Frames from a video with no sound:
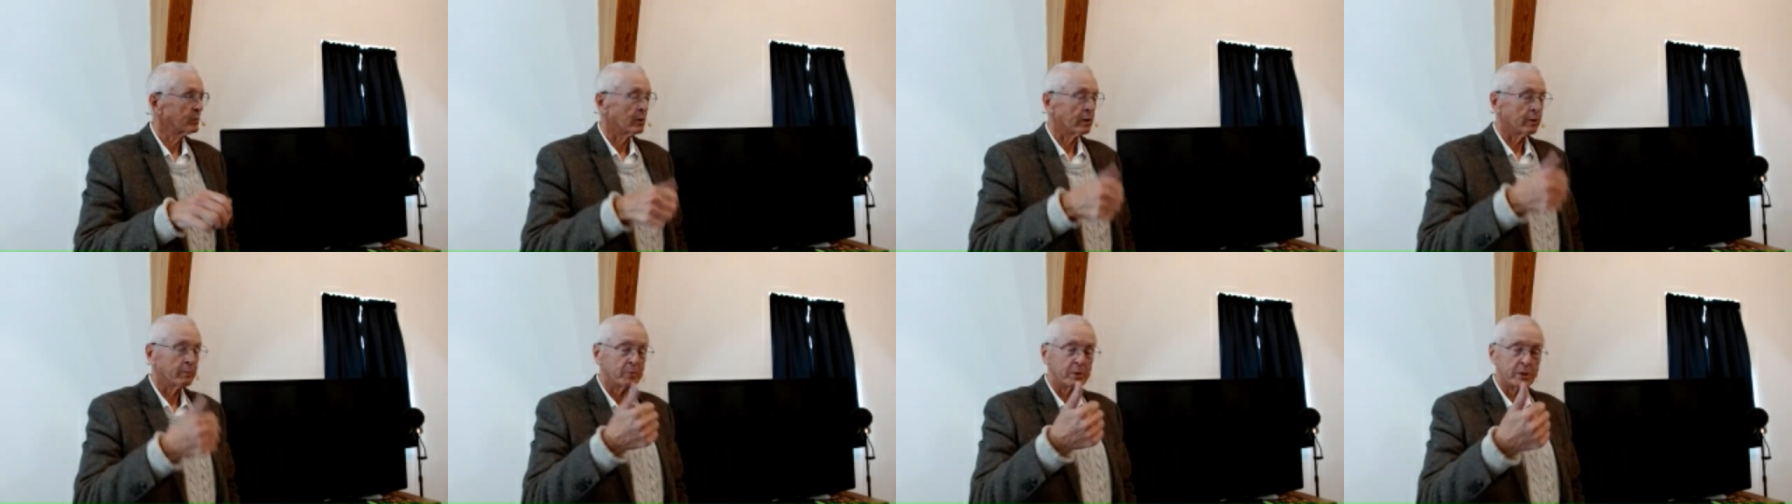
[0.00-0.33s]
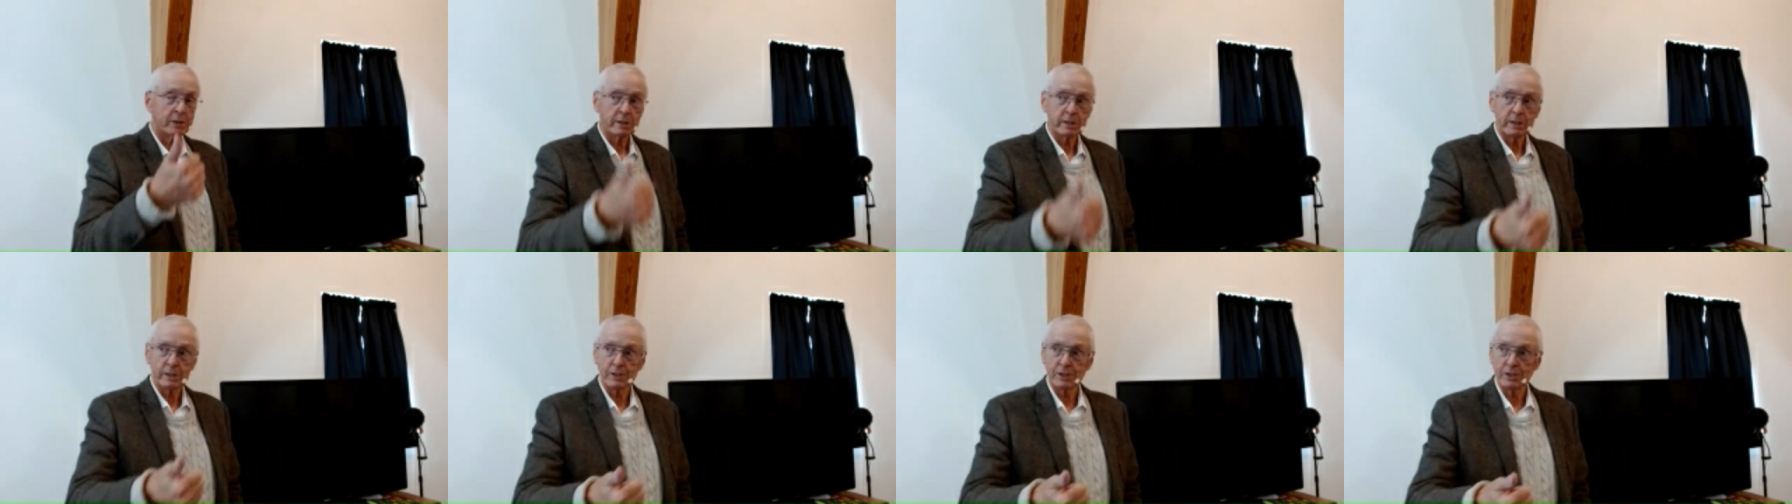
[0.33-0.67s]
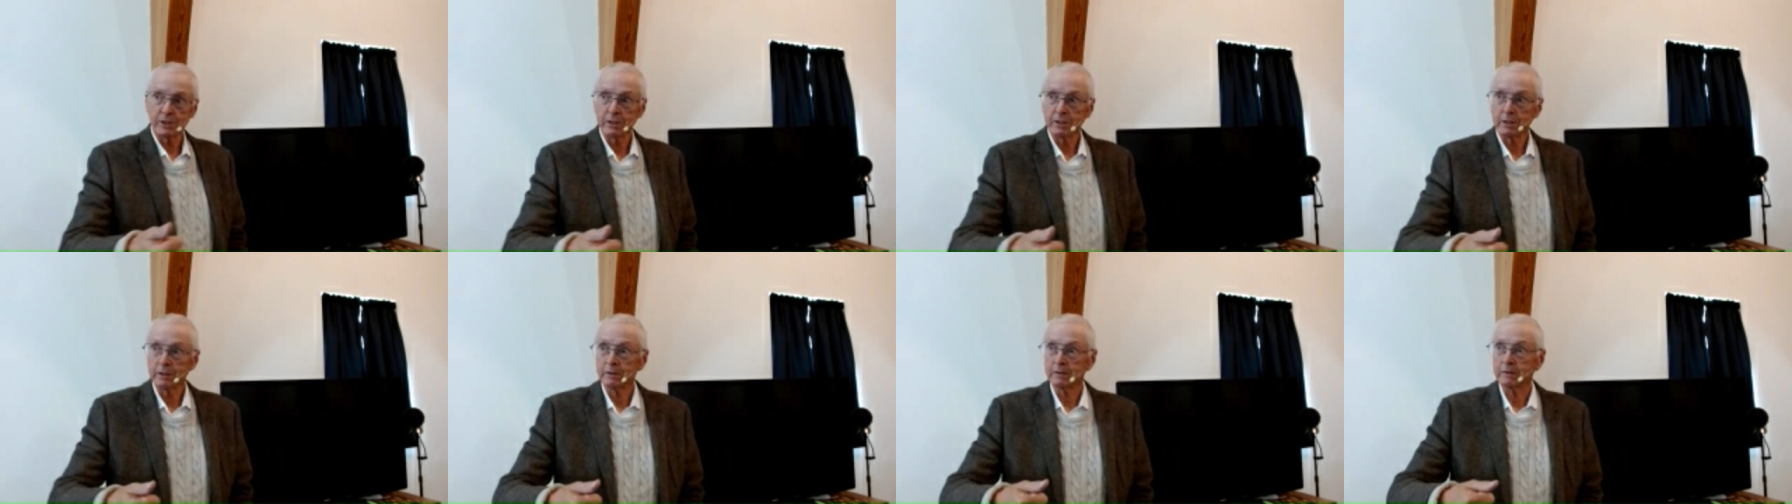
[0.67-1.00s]

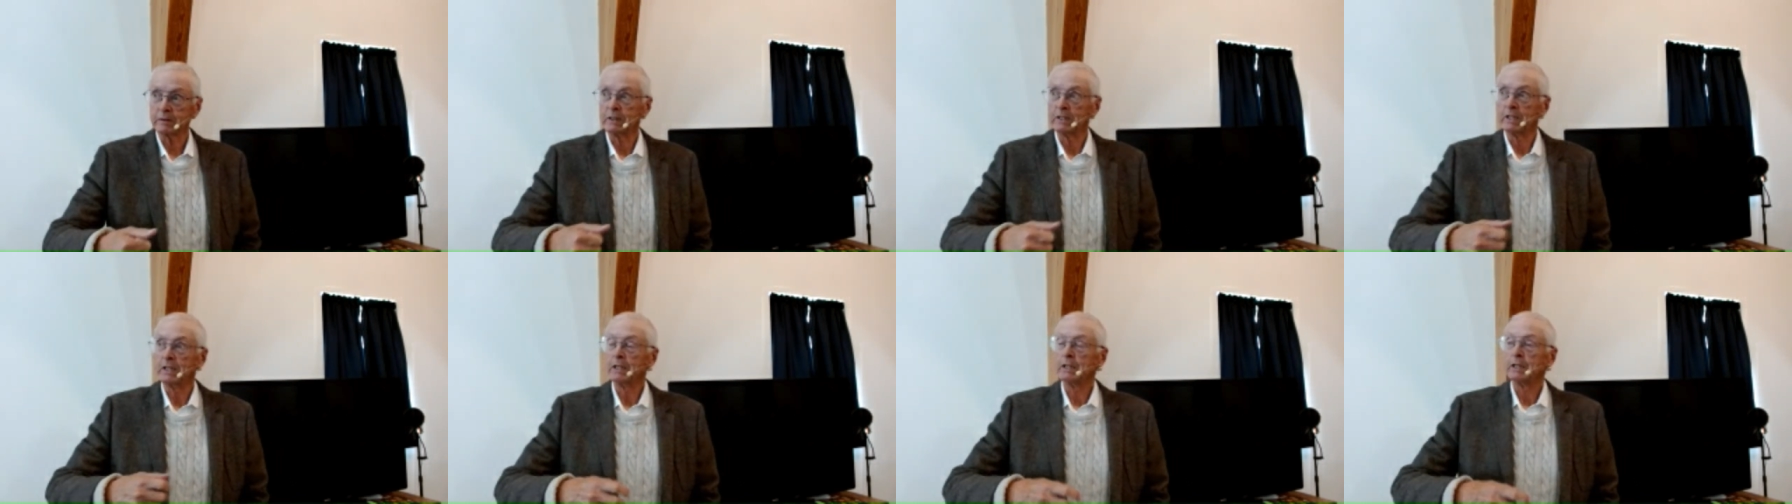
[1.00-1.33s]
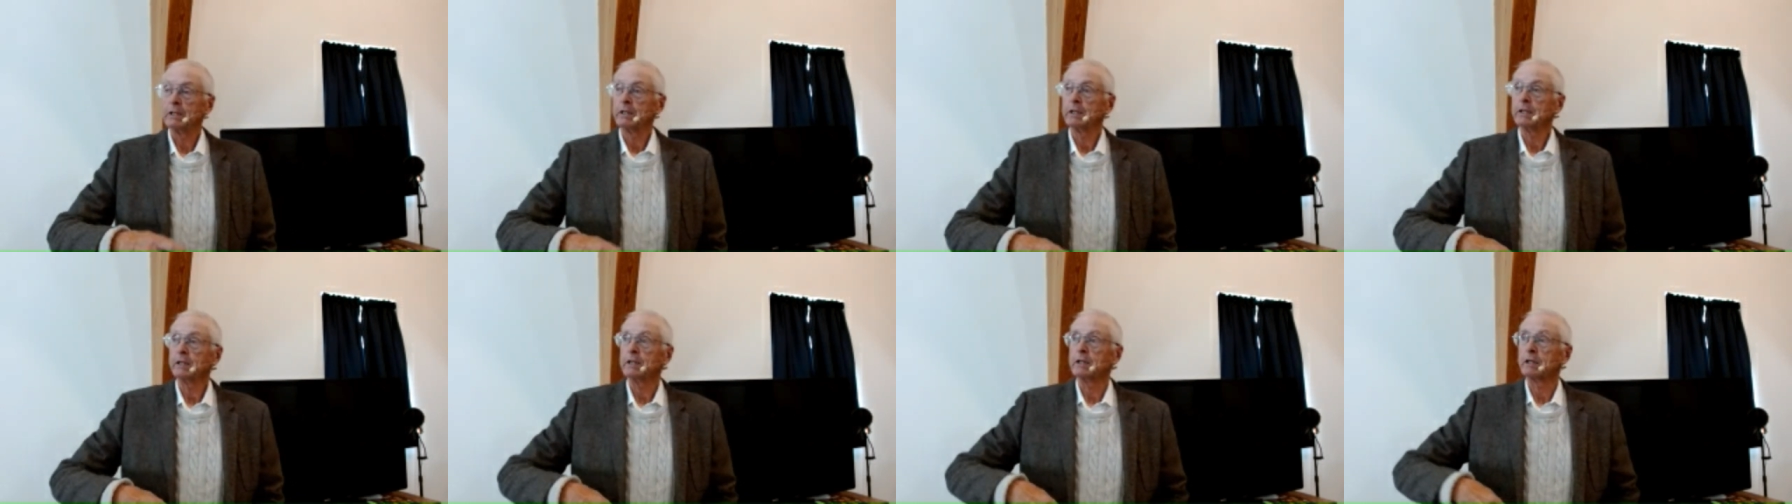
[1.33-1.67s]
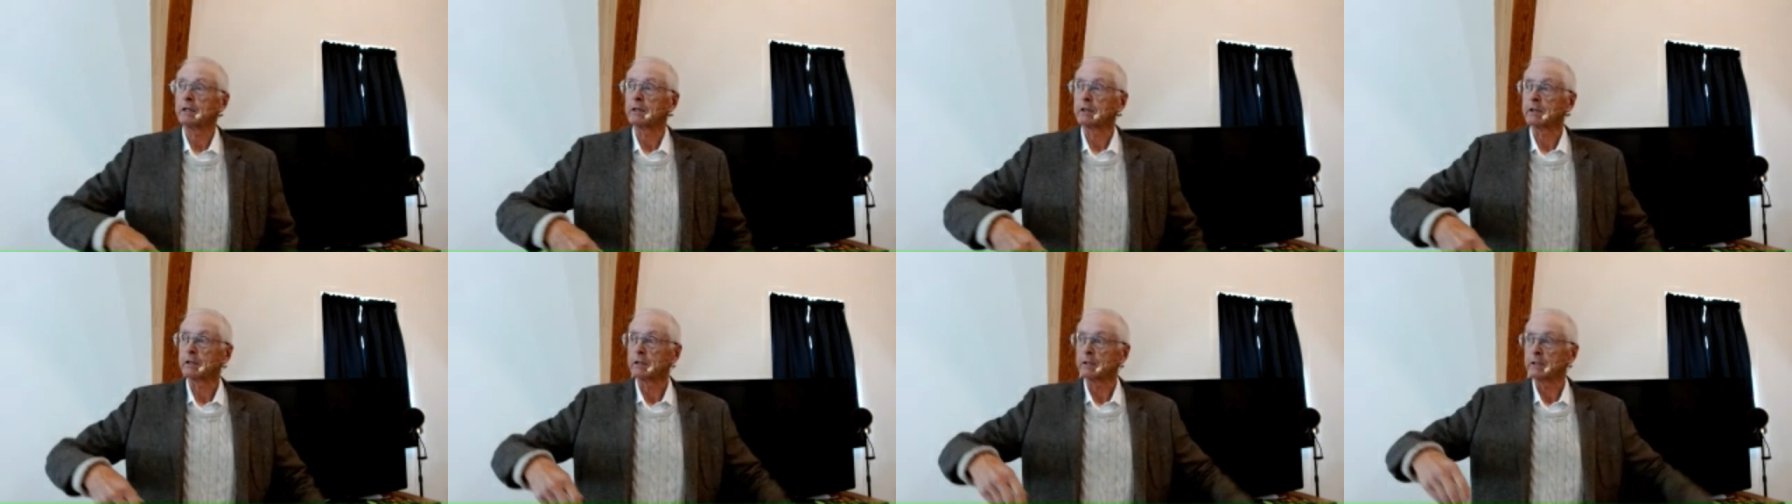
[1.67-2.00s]
Repetition,
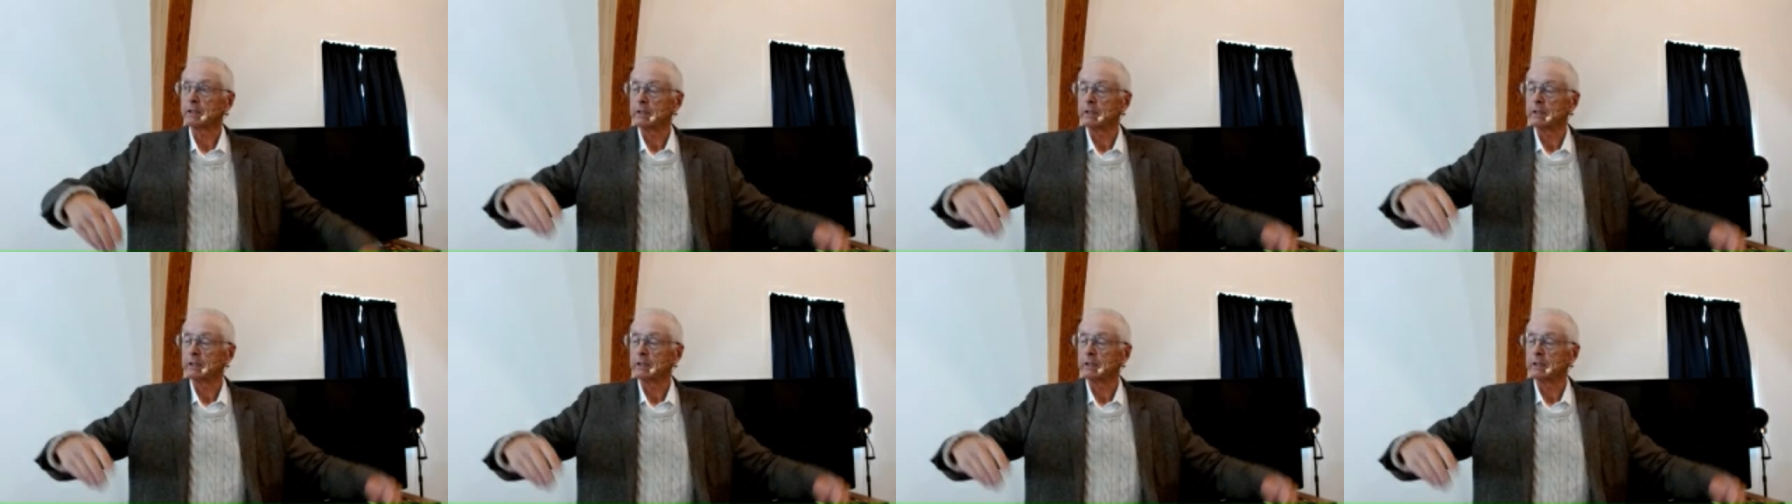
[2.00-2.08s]
uh,